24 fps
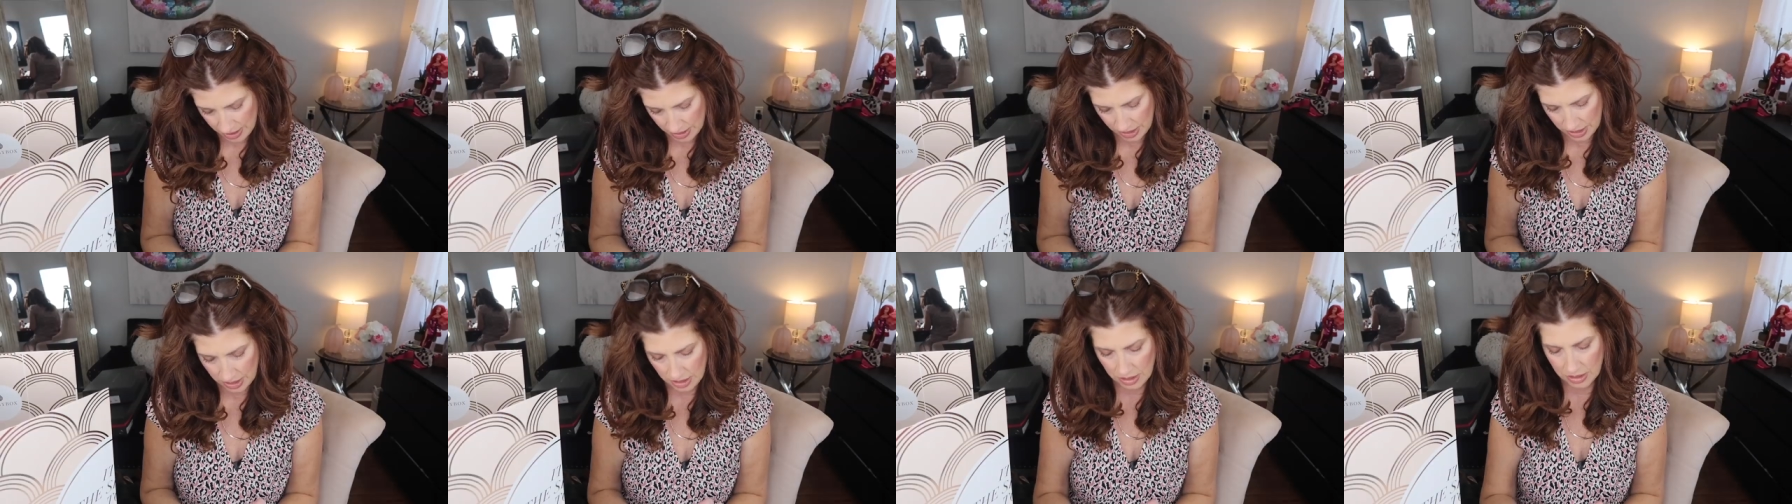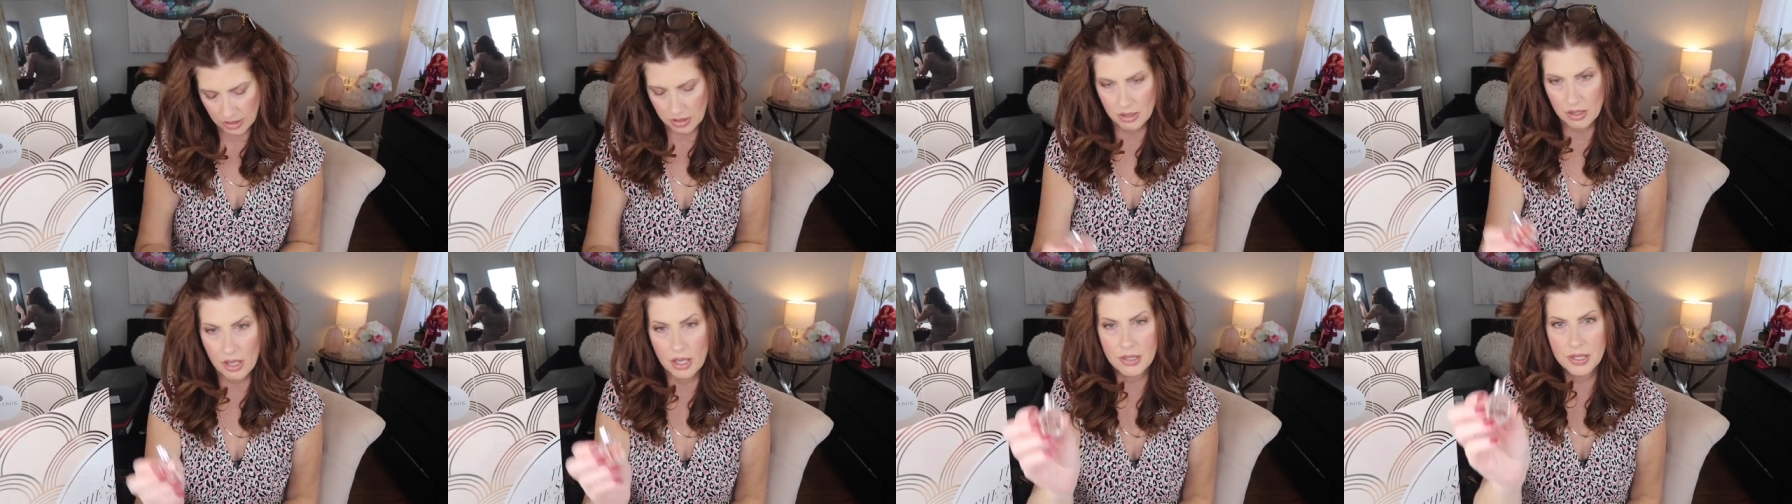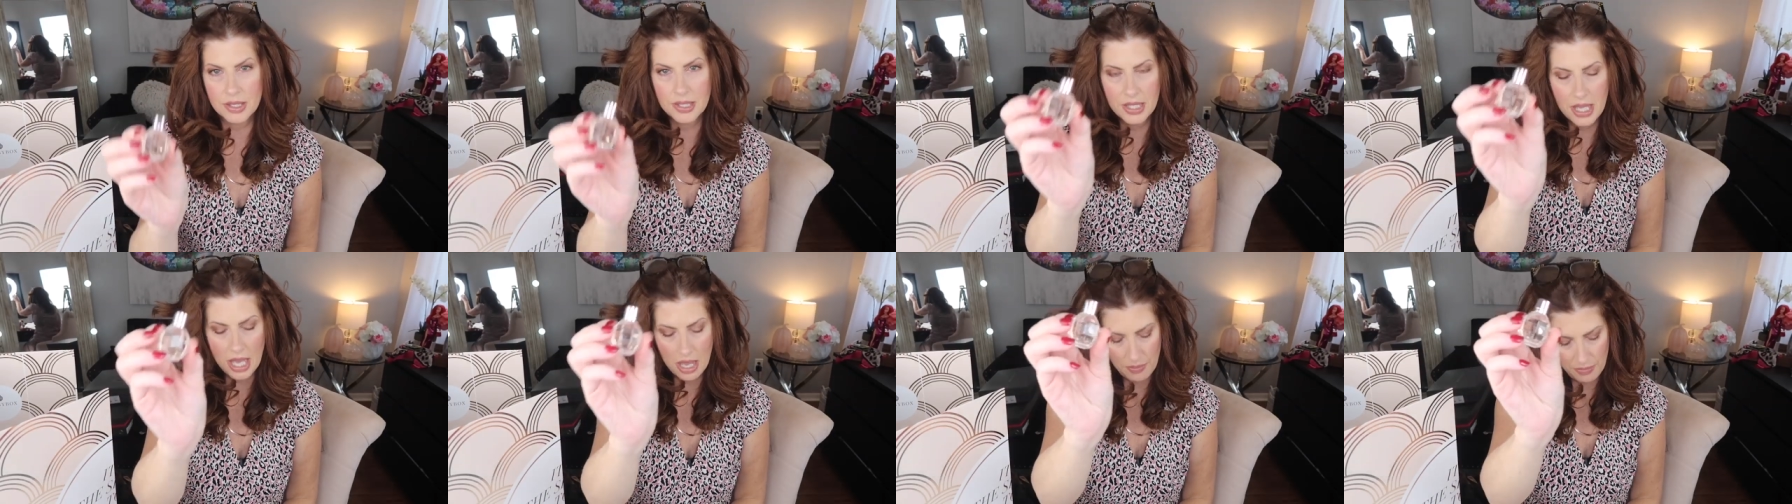This is a
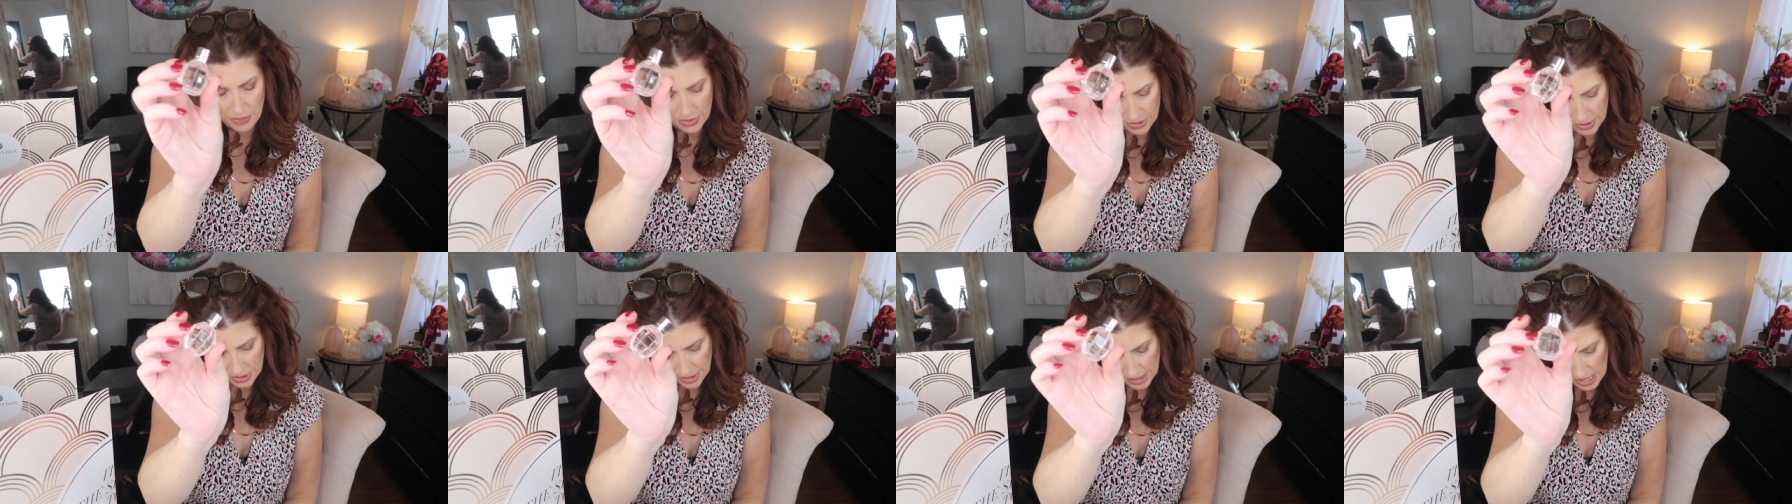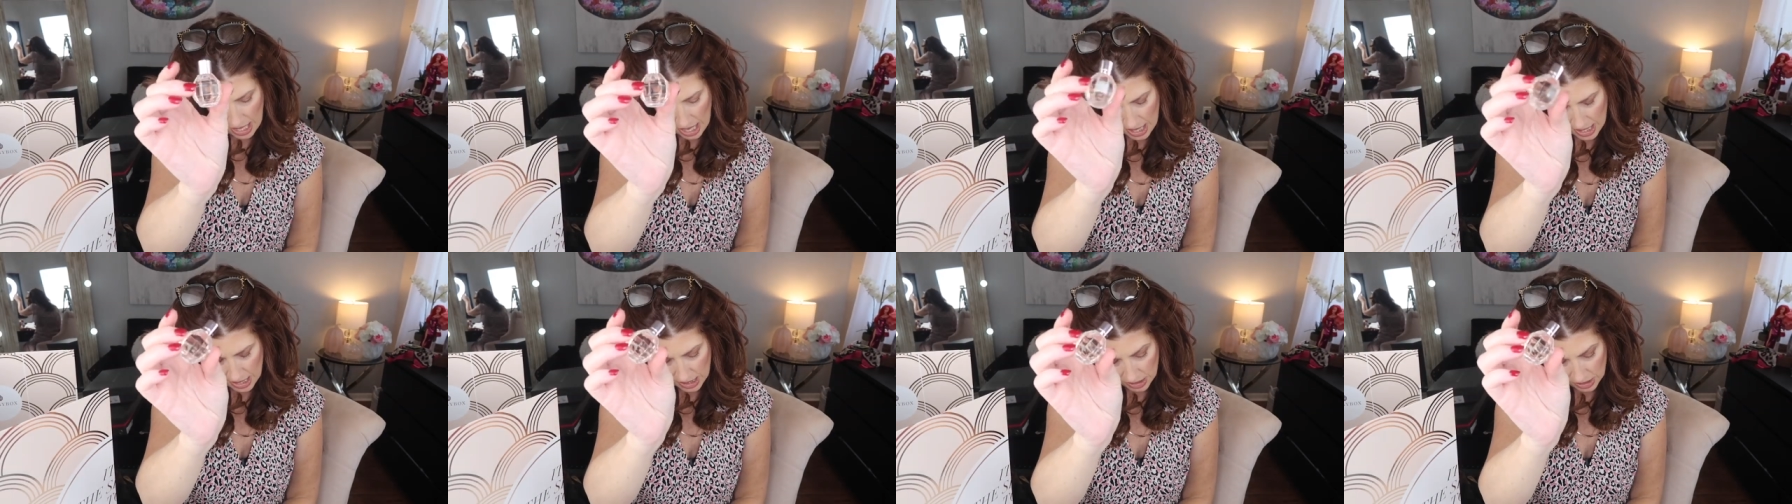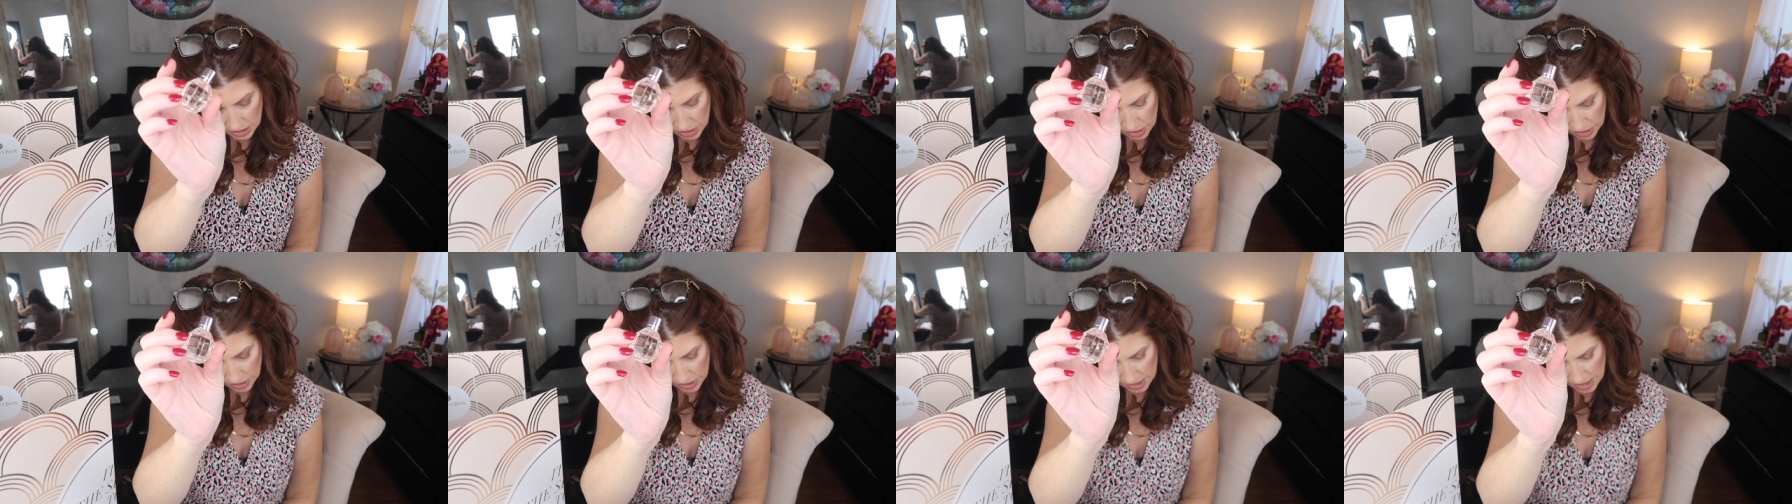sample
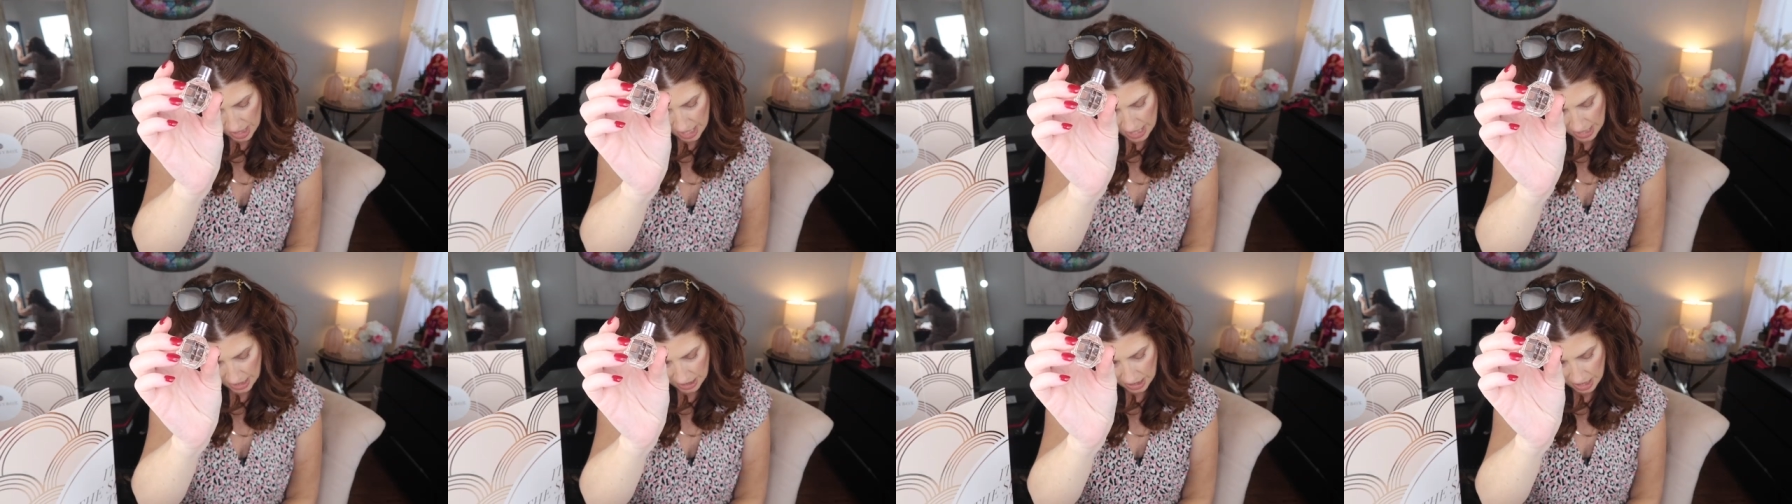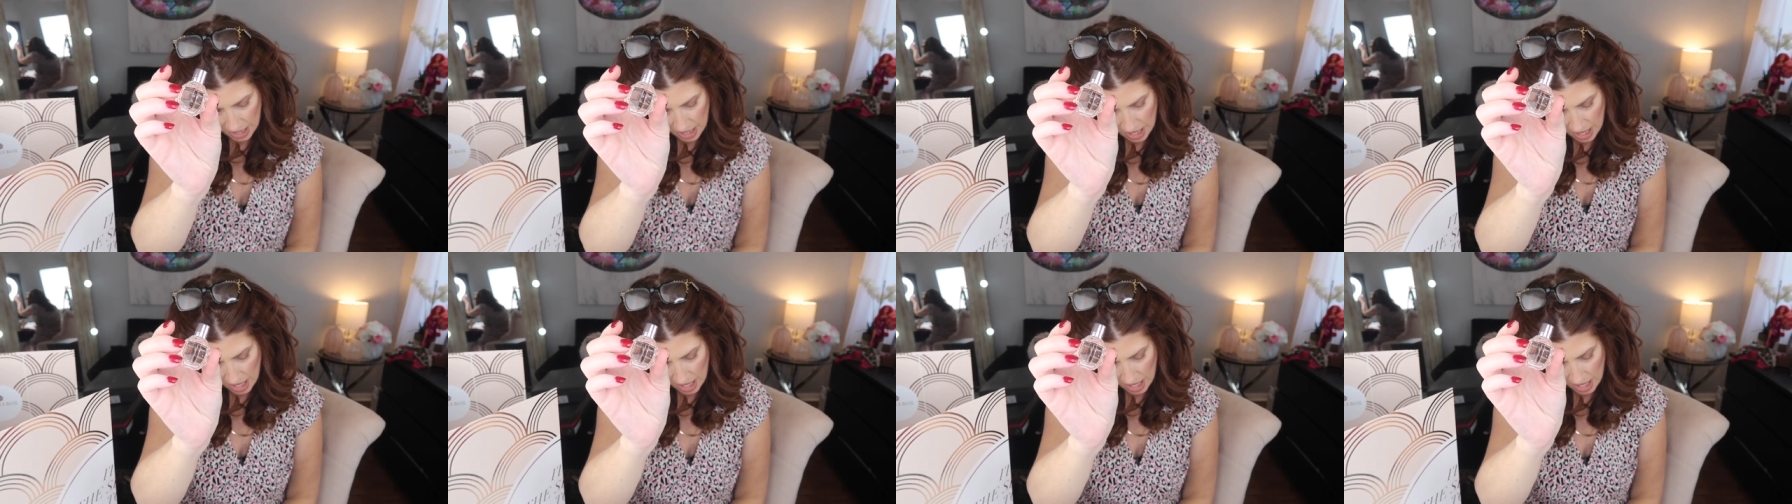size, looks like,